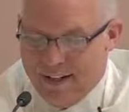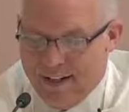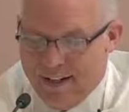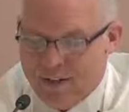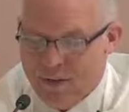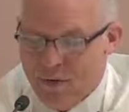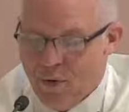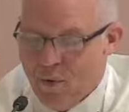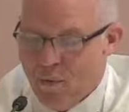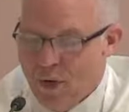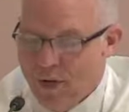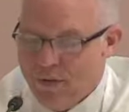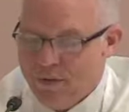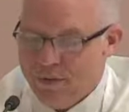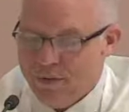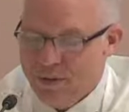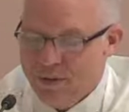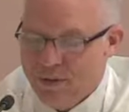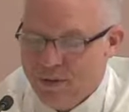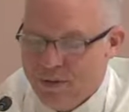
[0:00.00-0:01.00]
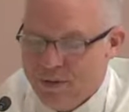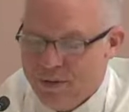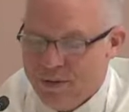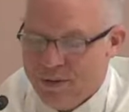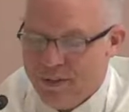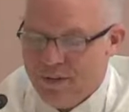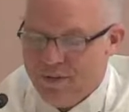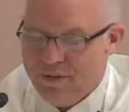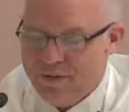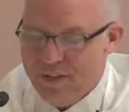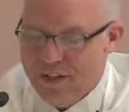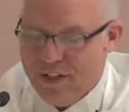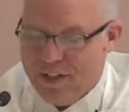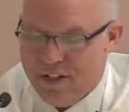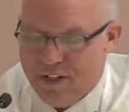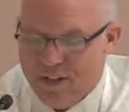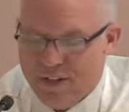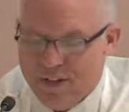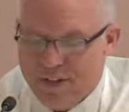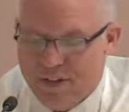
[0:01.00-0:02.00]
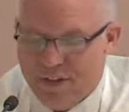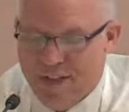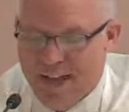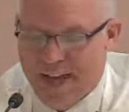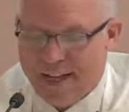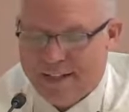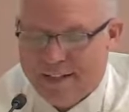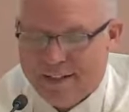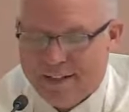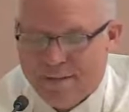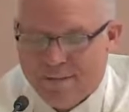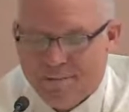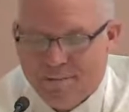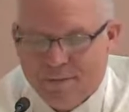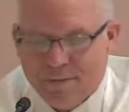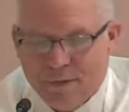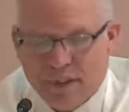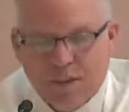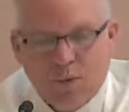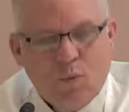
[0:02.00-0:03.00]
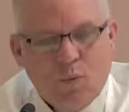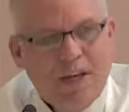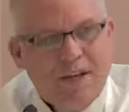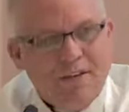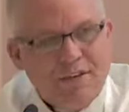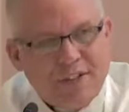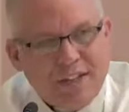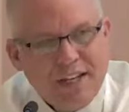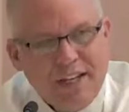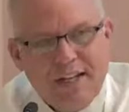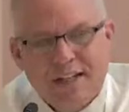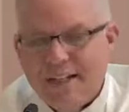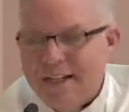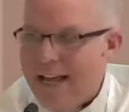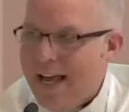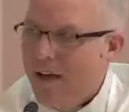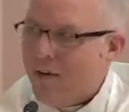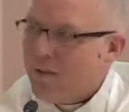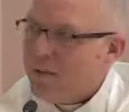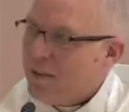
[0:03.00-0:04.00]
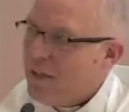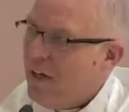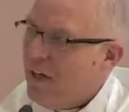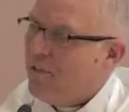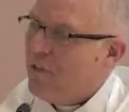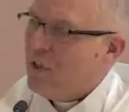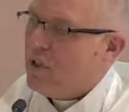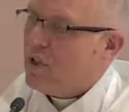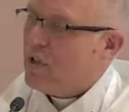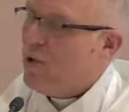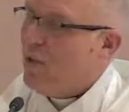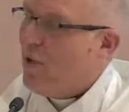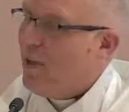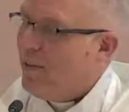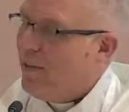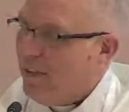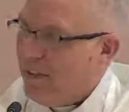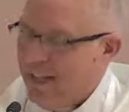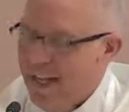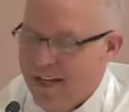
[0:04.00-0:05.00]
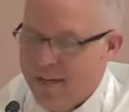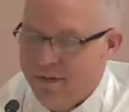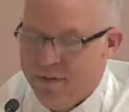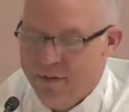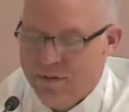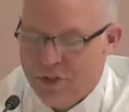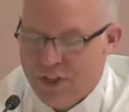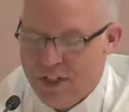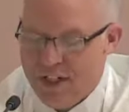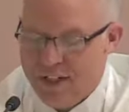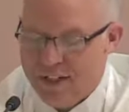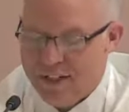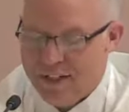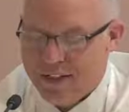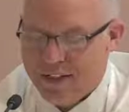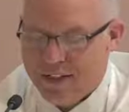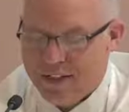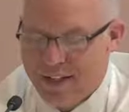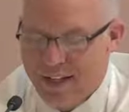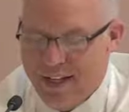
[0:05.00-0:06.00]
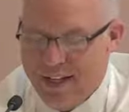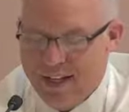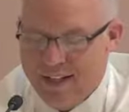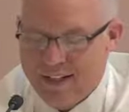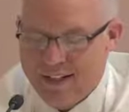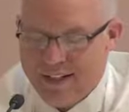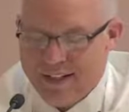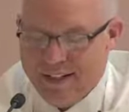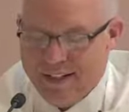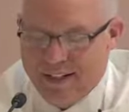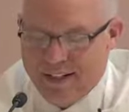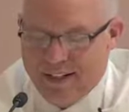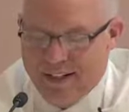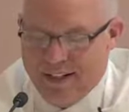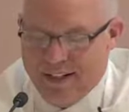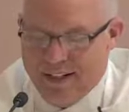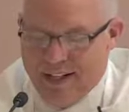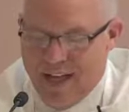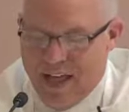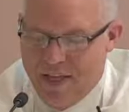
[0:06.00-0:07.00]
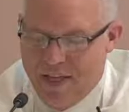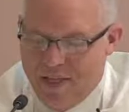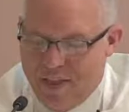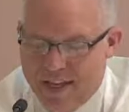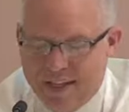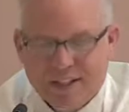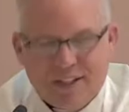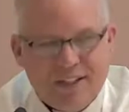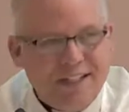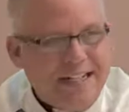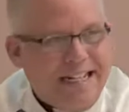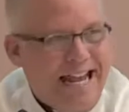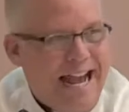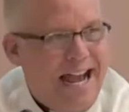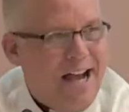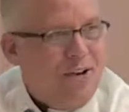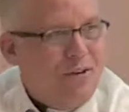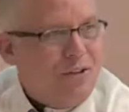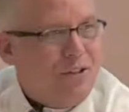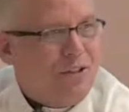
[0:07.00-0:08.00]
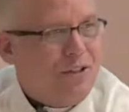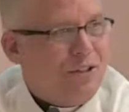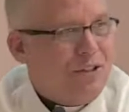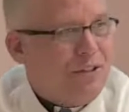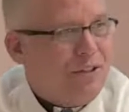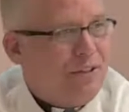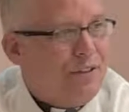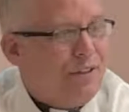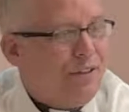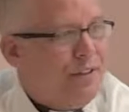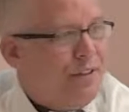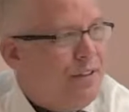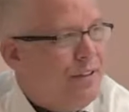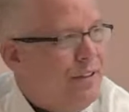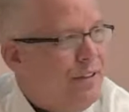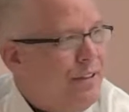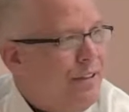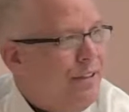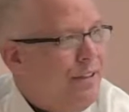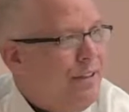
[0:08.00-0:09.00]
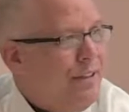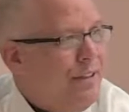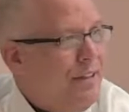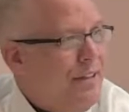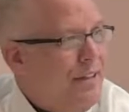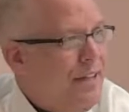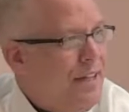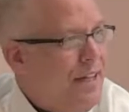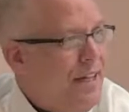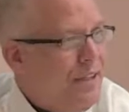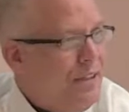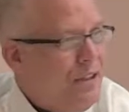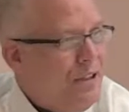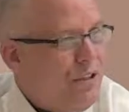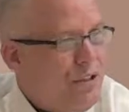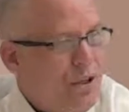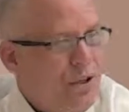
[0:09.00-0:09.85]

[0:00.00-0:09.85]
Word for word: and one of those figures that weaves in and out of the story of the life of Jesus. And, and this encounter at the